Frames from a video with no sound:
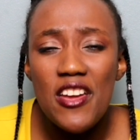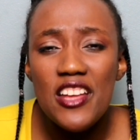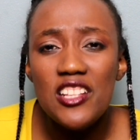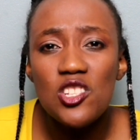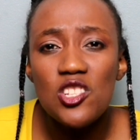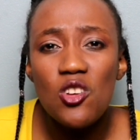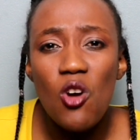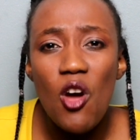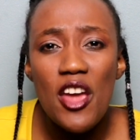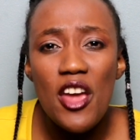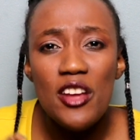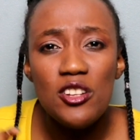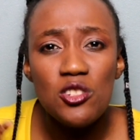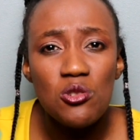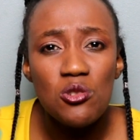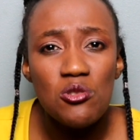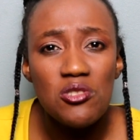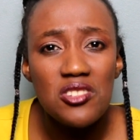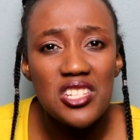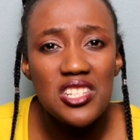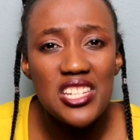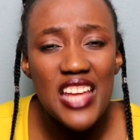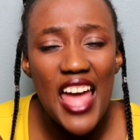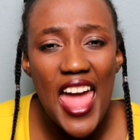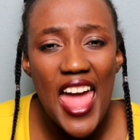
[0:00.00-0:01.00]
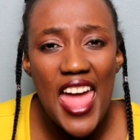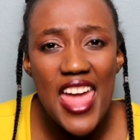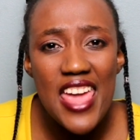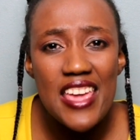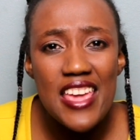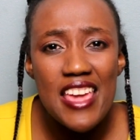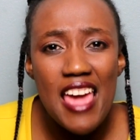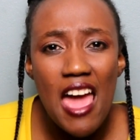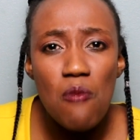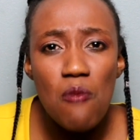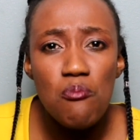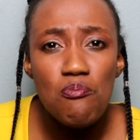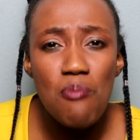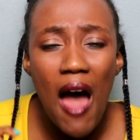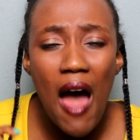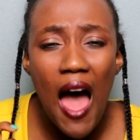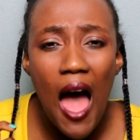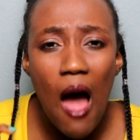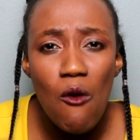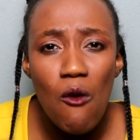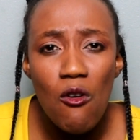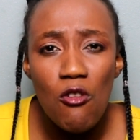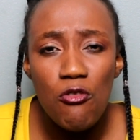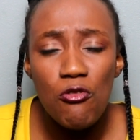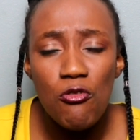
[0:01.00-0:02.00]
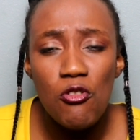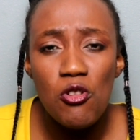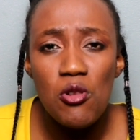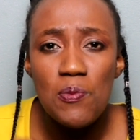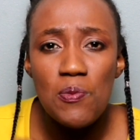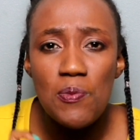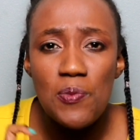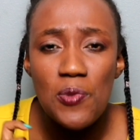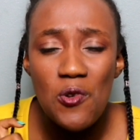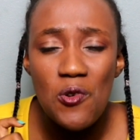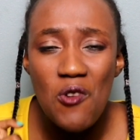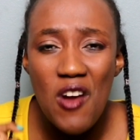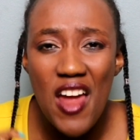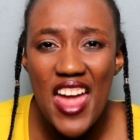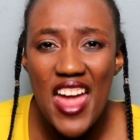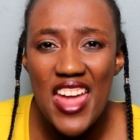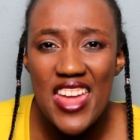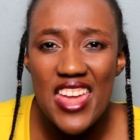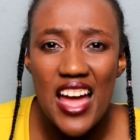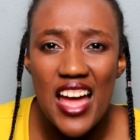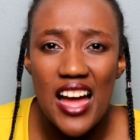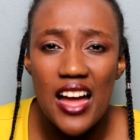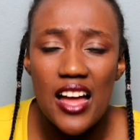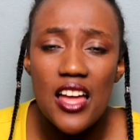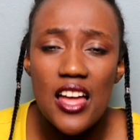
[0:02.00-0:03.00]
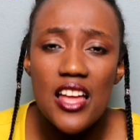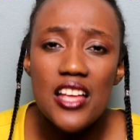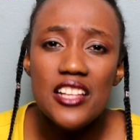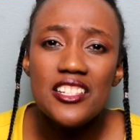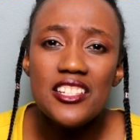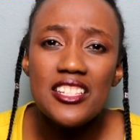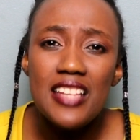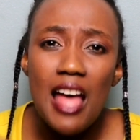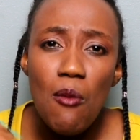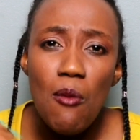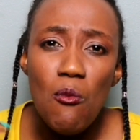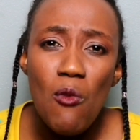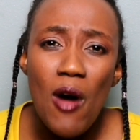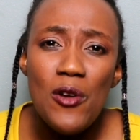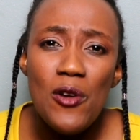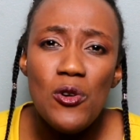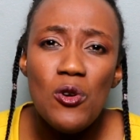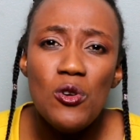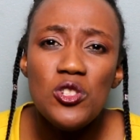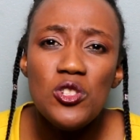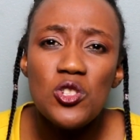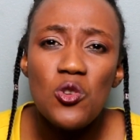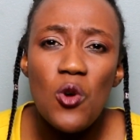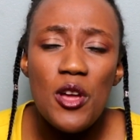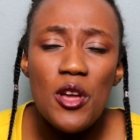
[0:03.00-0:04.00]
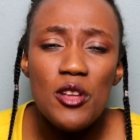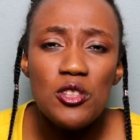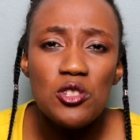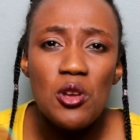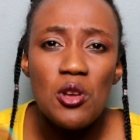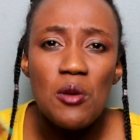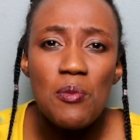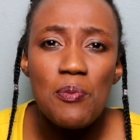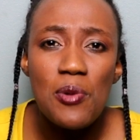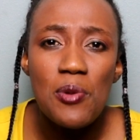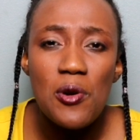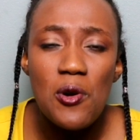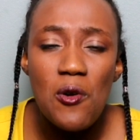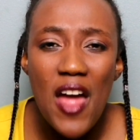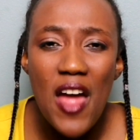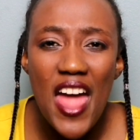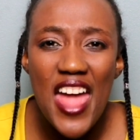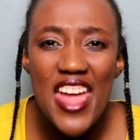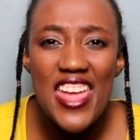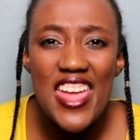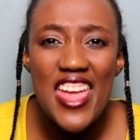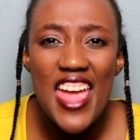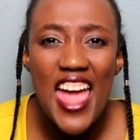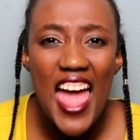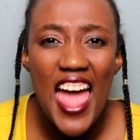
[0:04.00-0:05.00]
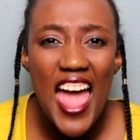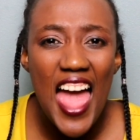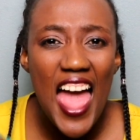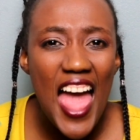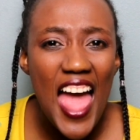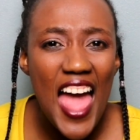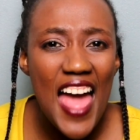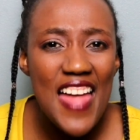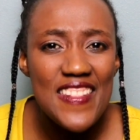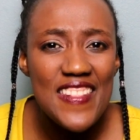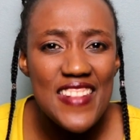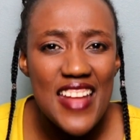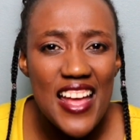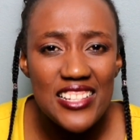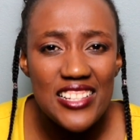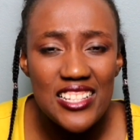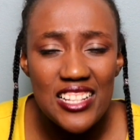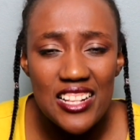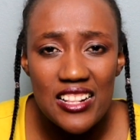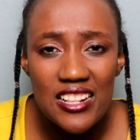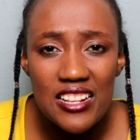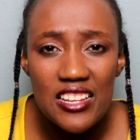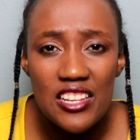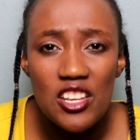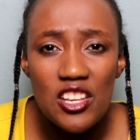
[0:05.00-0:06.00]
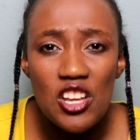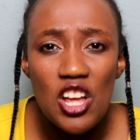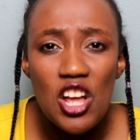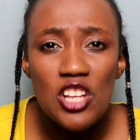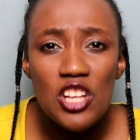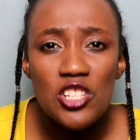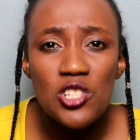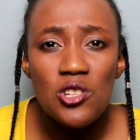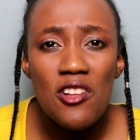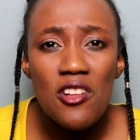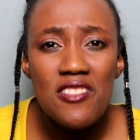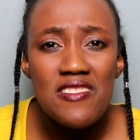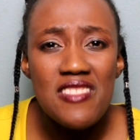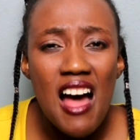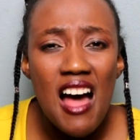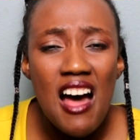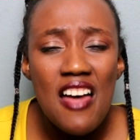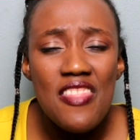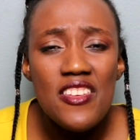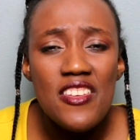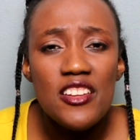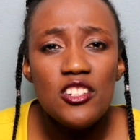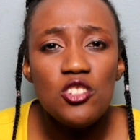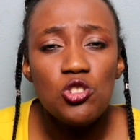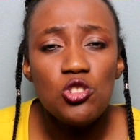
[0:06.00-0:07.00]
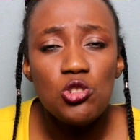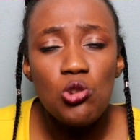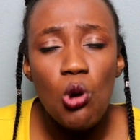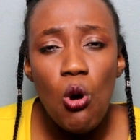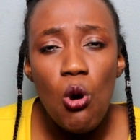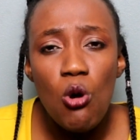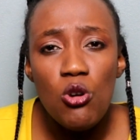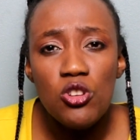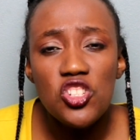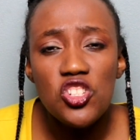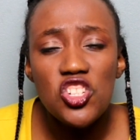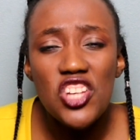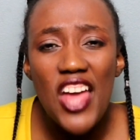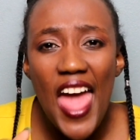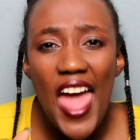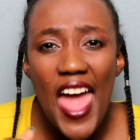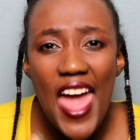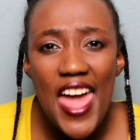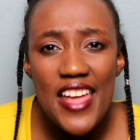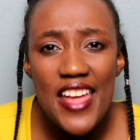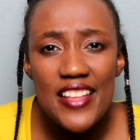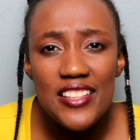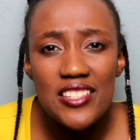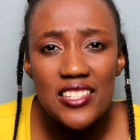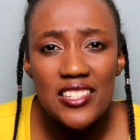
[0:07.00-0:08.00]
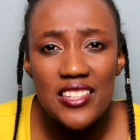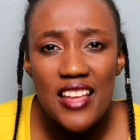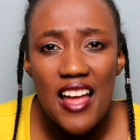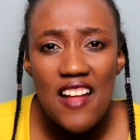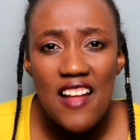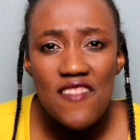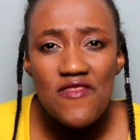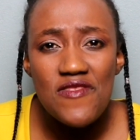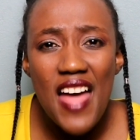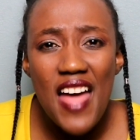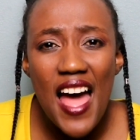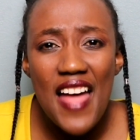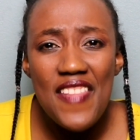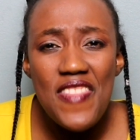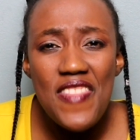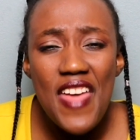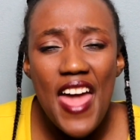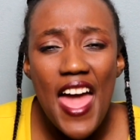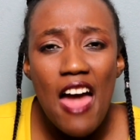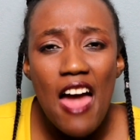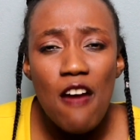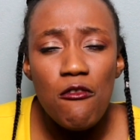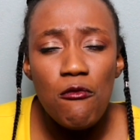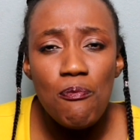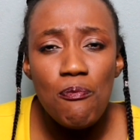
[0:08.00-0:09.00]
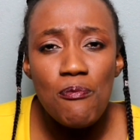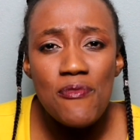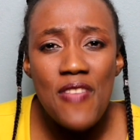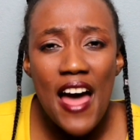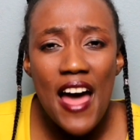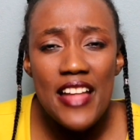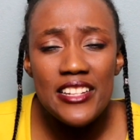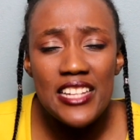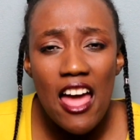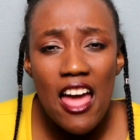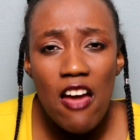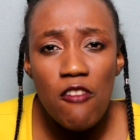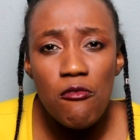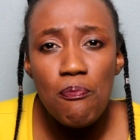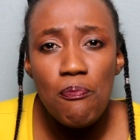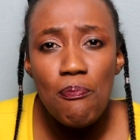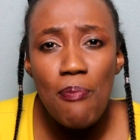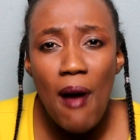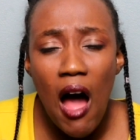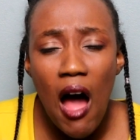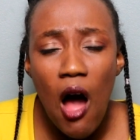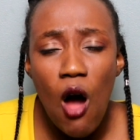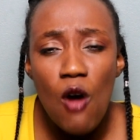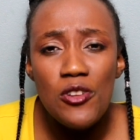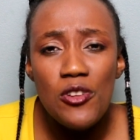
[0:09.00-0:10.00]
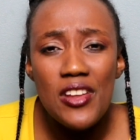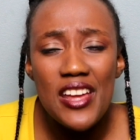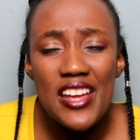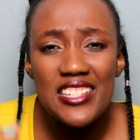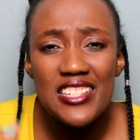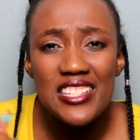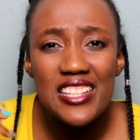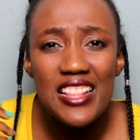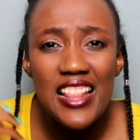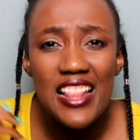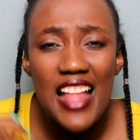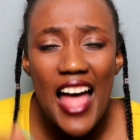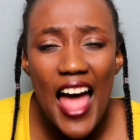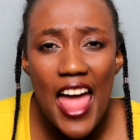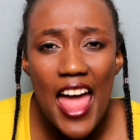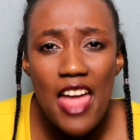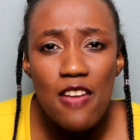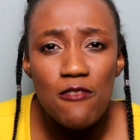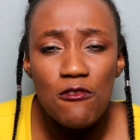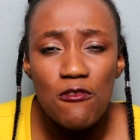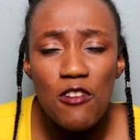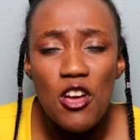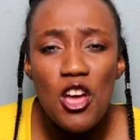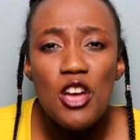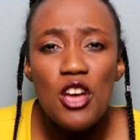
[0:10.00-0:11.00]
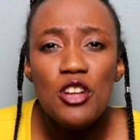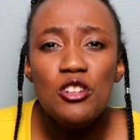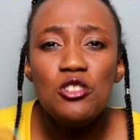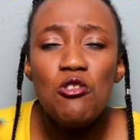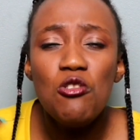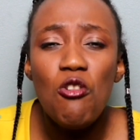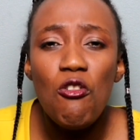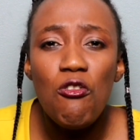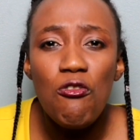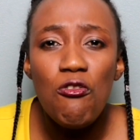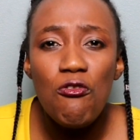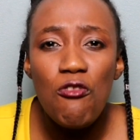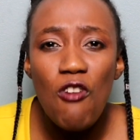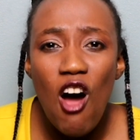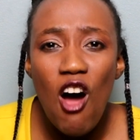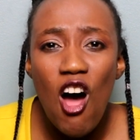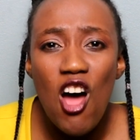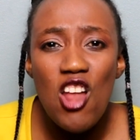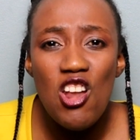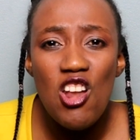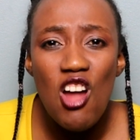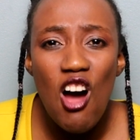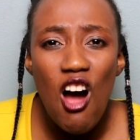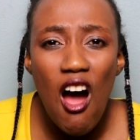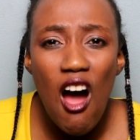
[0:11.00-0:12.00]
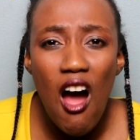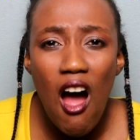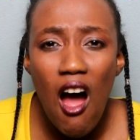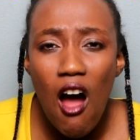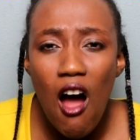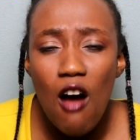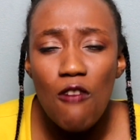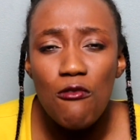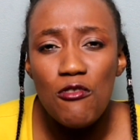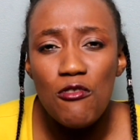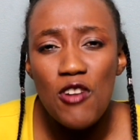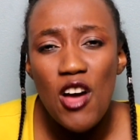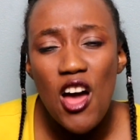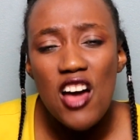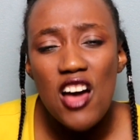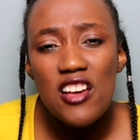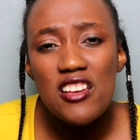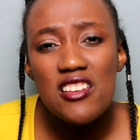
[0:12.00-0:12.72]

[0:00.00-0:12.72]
It's going to take a powerful prayer, someone who's going to pray earnestly, so that the two chains that they have, that have bound his life, to fall off.